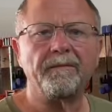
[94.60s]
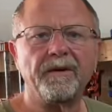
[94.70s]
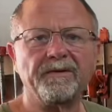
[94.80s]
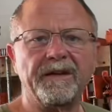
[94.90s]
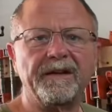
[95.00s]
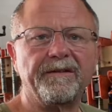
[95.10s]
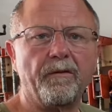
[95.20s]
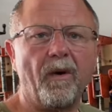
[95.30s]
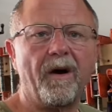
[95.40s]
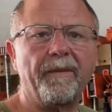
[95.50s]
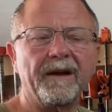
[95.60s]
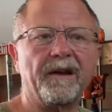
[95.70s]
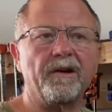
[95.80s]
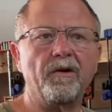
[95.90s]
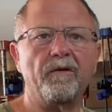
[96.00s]
built these a while back
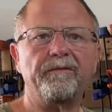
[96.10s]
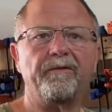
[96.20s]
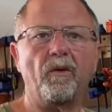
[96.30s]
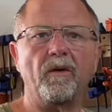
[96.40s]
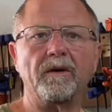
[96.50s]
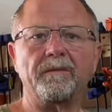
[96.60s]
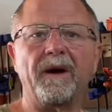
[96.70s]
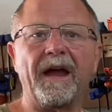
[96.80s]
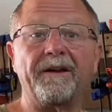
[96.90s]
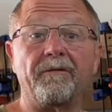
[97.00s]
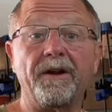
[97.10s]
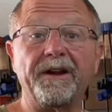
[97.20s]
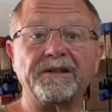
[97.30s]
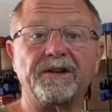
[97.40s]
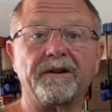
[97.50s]
ago for my
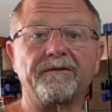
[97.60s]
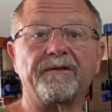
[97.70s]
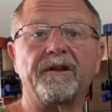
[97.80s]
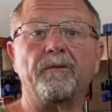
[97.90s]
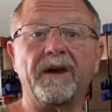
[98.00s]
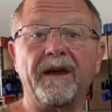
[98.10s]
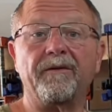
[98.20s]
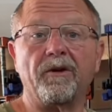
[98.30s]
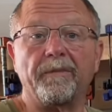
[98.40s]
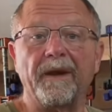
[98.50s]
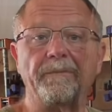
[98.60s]
Adirondack chairs that we have on our back